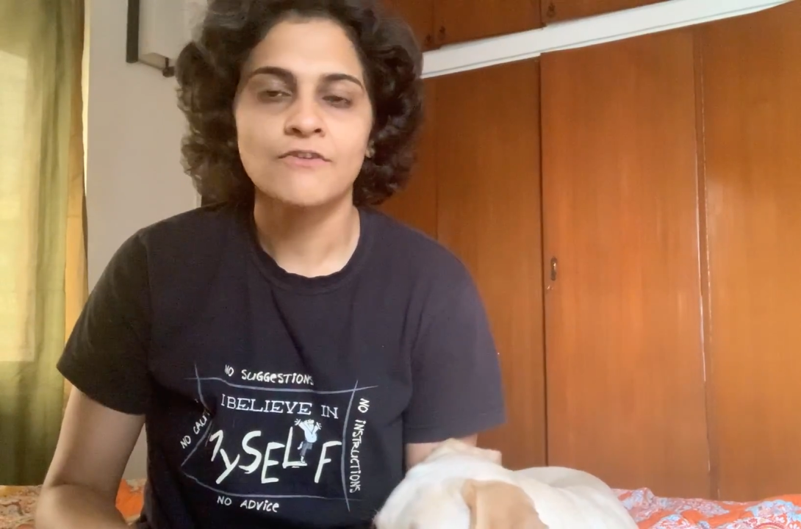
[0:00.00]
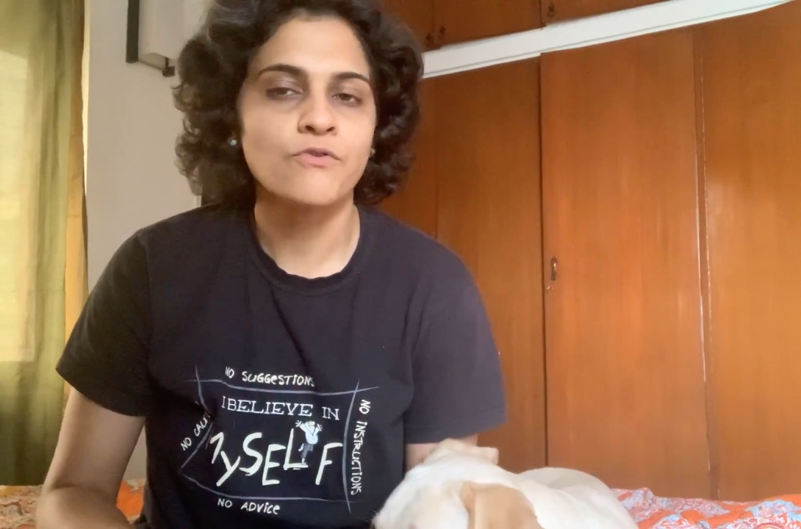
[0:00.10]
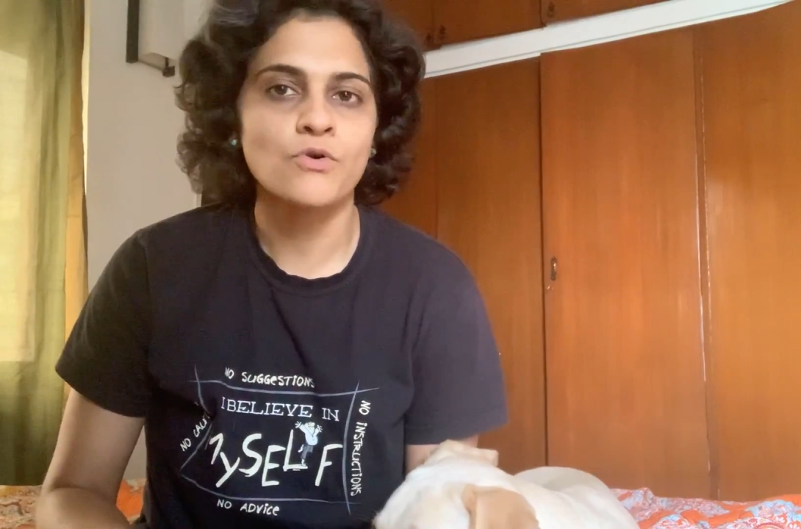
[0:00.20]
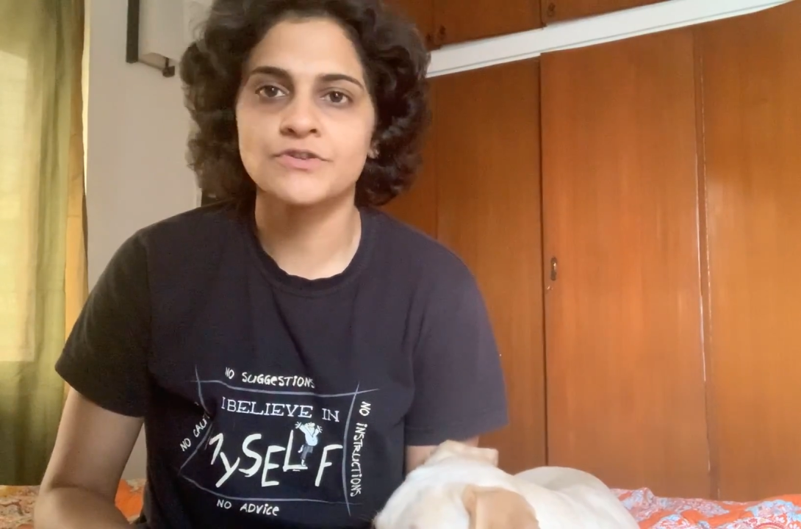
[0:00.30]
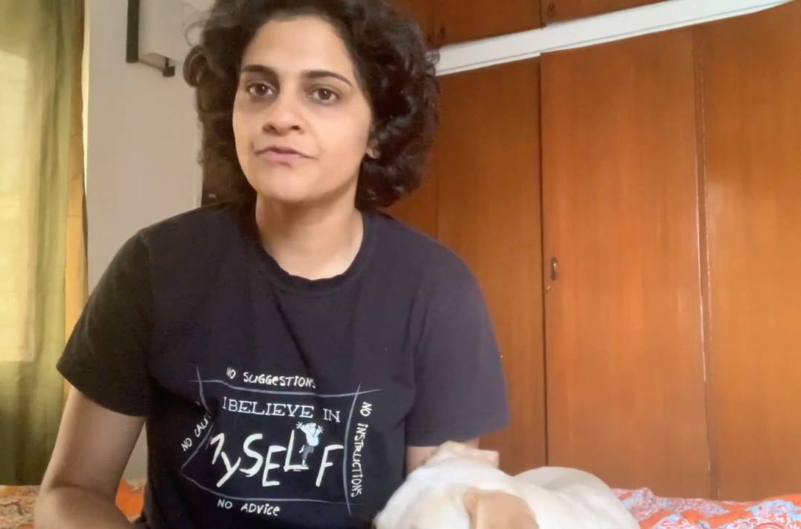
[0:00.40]

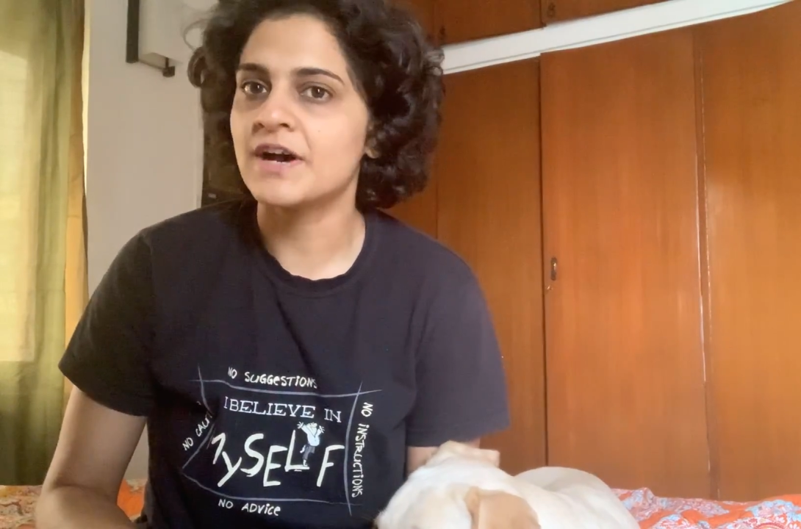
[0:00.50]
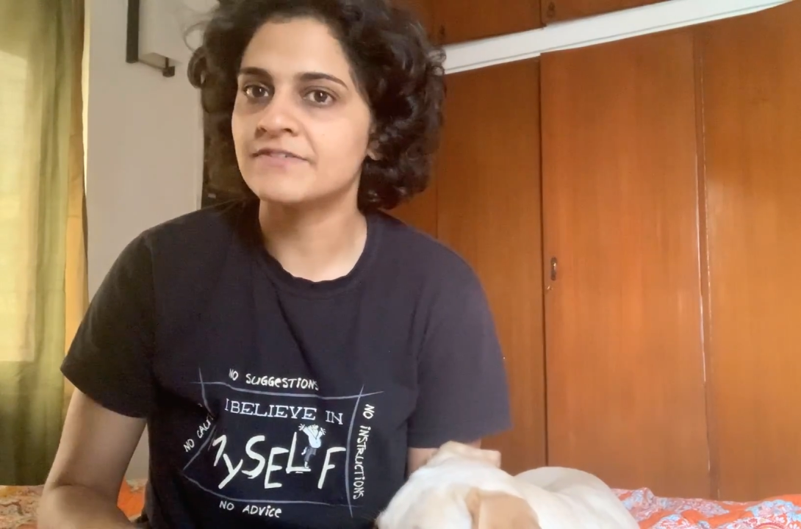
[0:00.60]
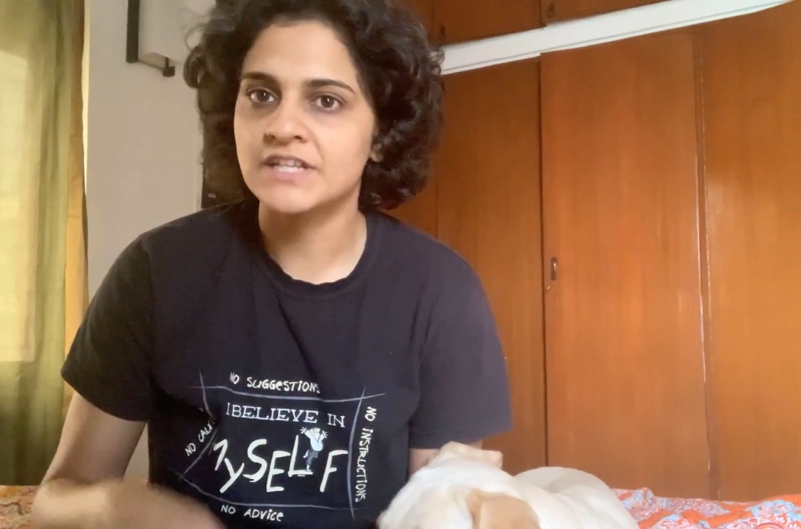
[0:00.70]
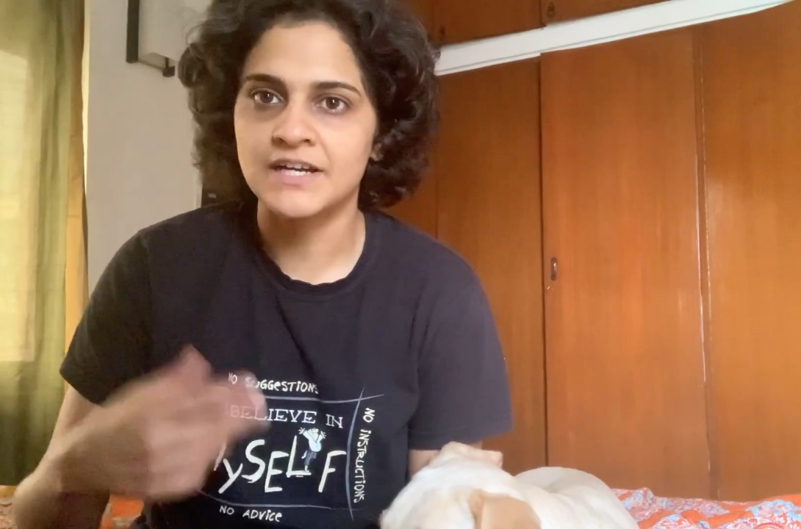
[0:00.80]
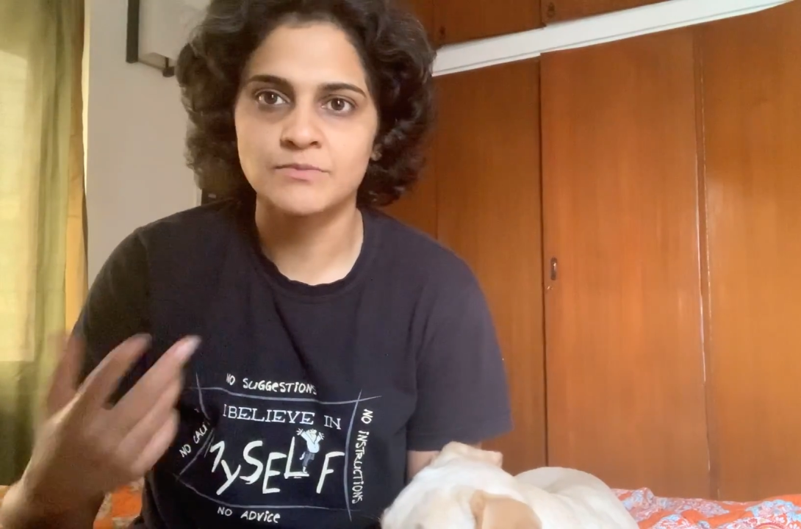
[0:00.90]
4 to
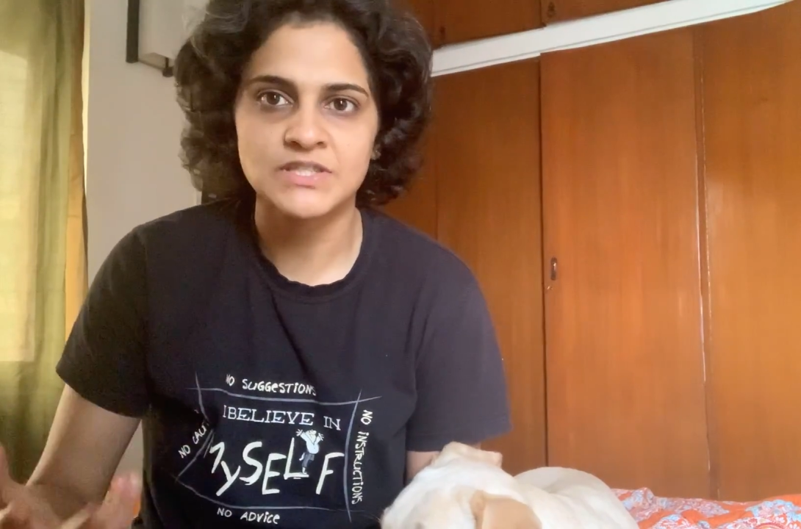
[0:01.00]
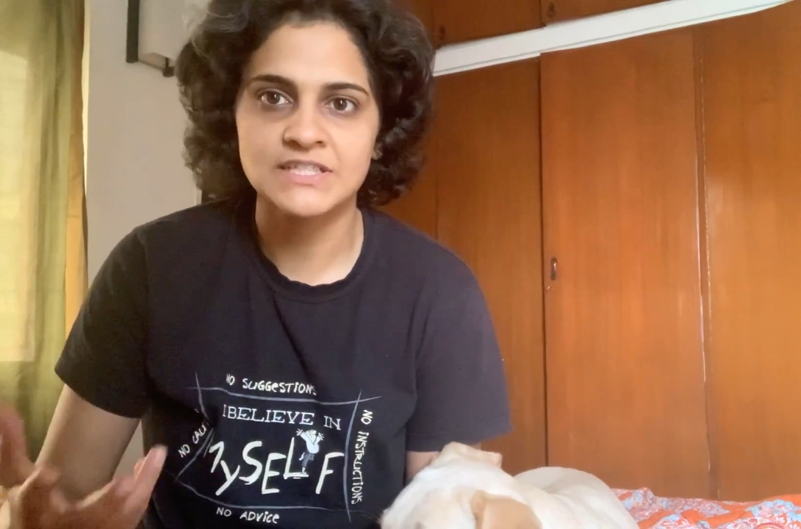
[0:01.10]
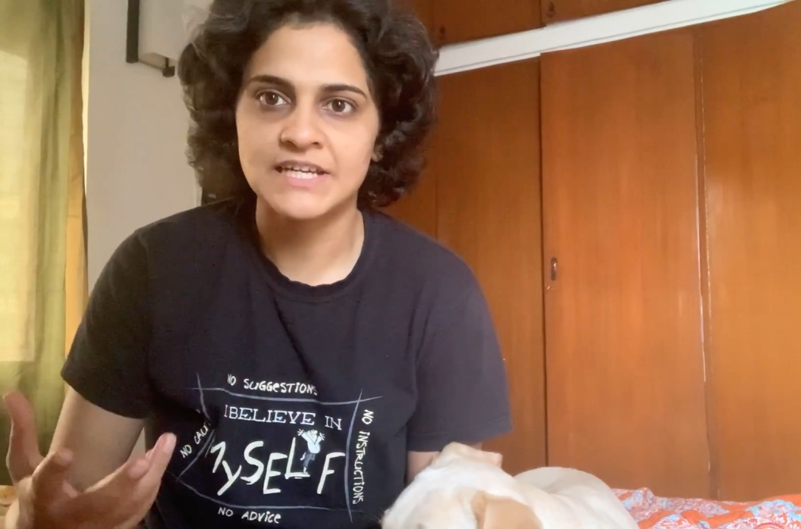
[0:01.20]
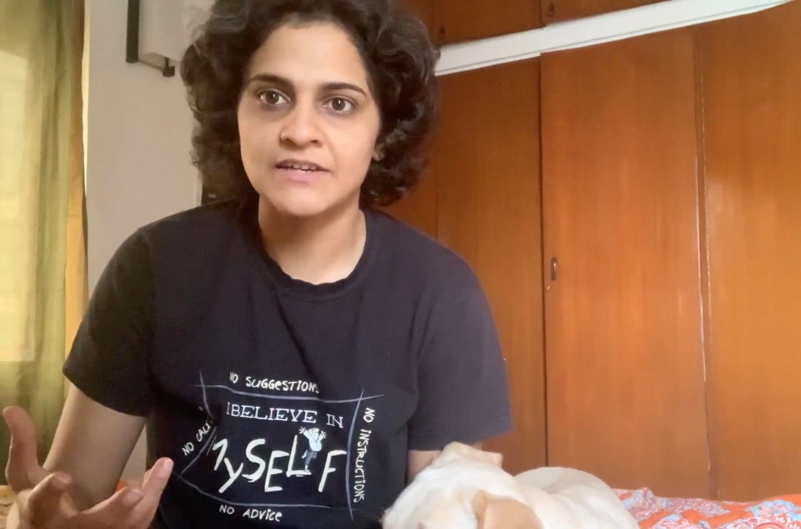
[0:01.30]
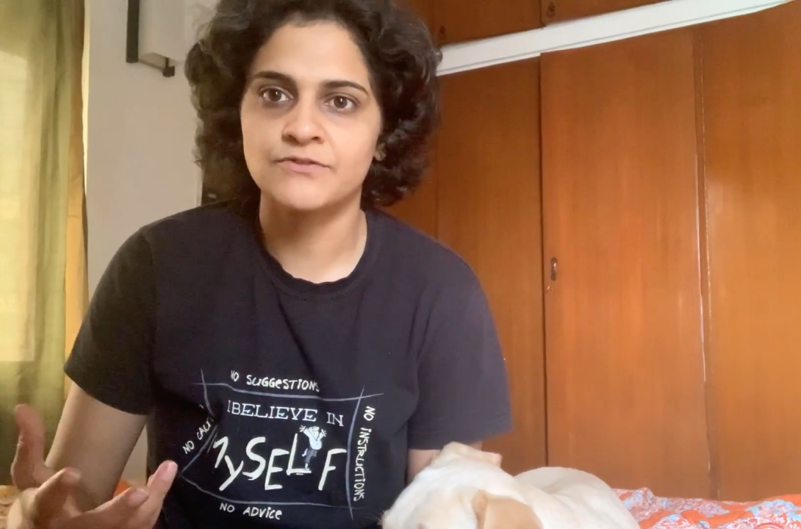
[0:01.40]
5 times a
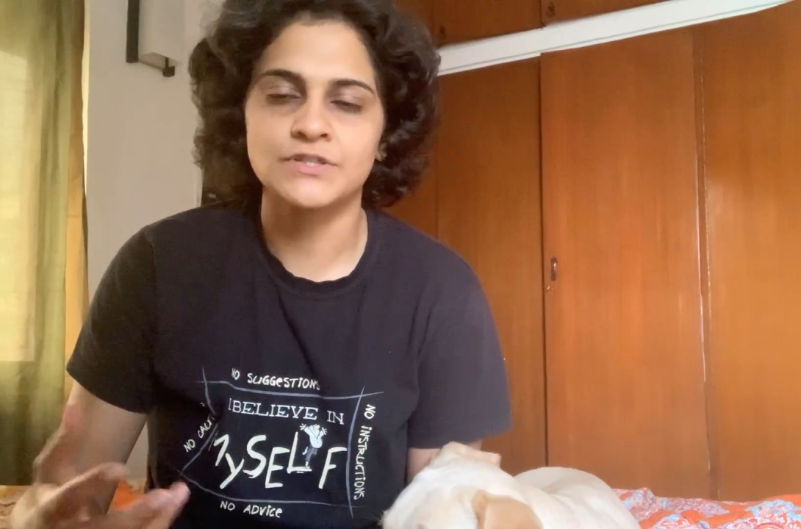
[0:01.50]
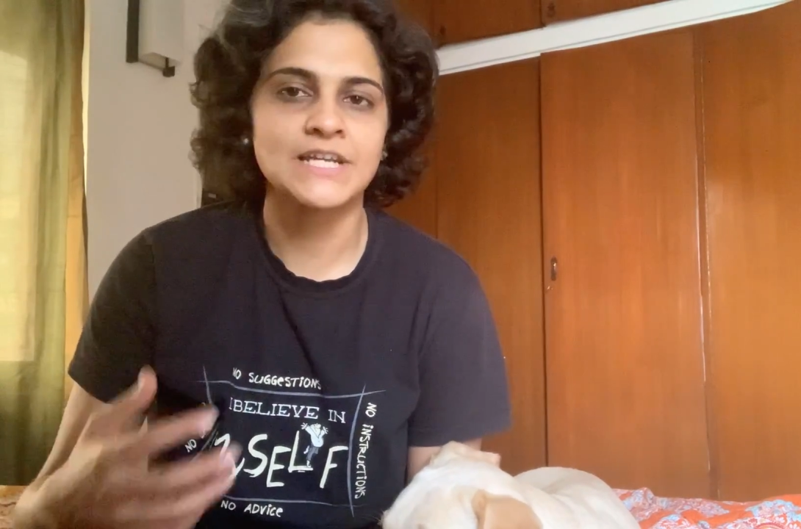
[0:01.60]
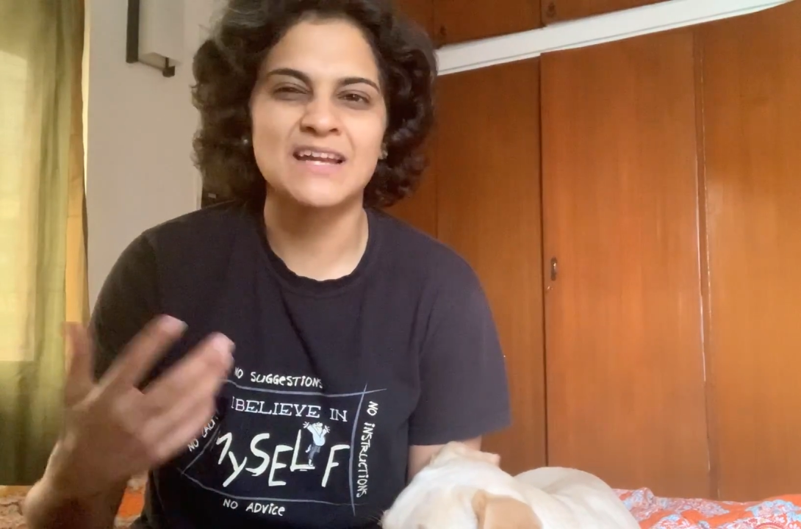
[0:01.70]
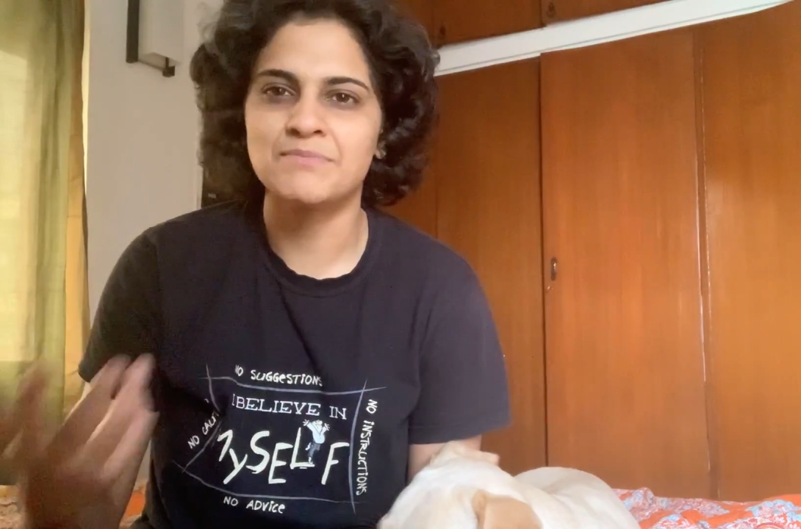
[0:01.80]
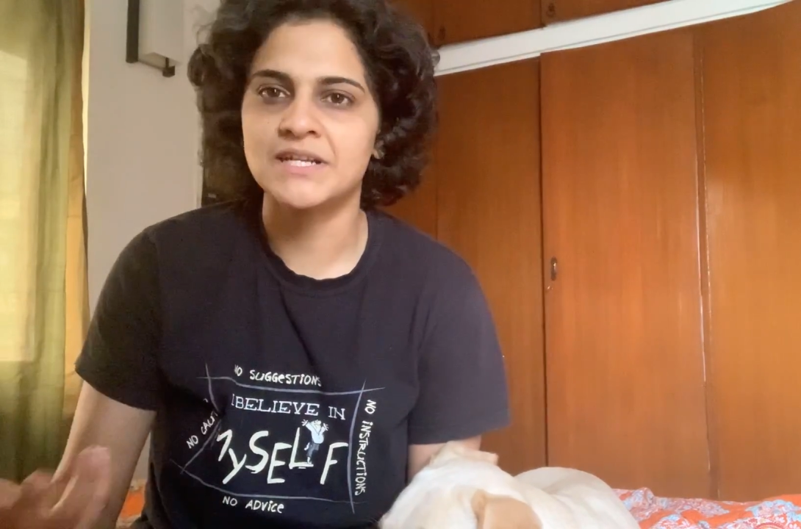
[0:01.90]
day for 10